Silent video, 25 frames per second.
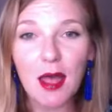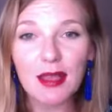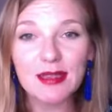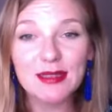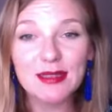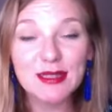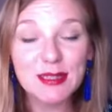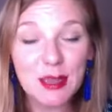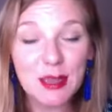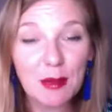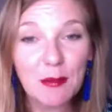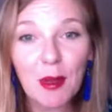
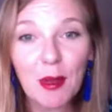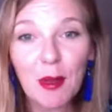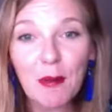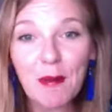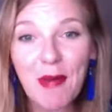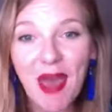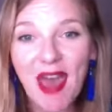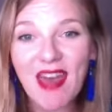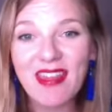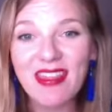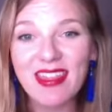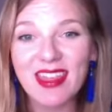simple
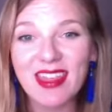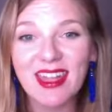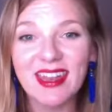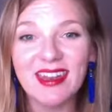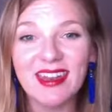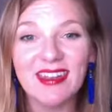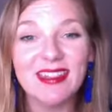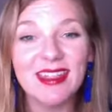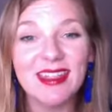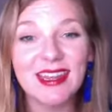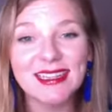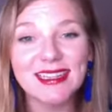
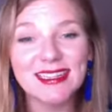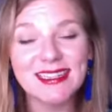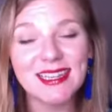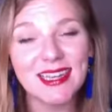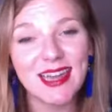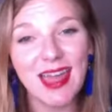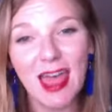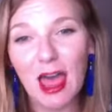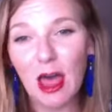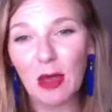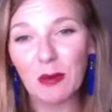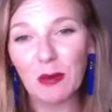method that is
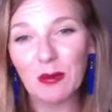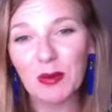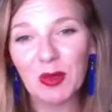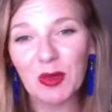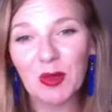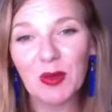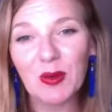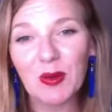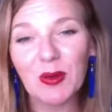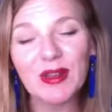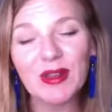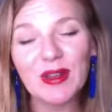going to help
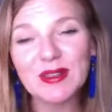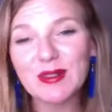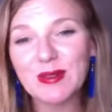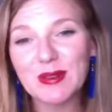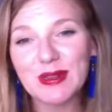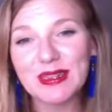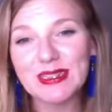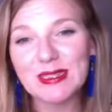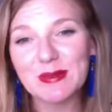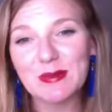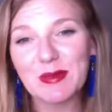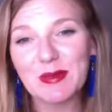you to
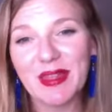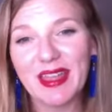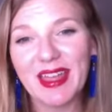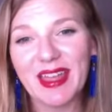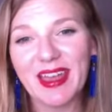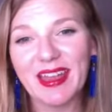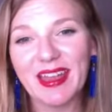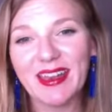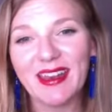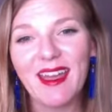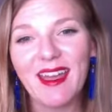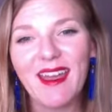
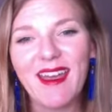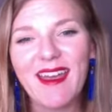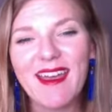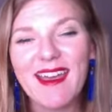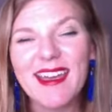explain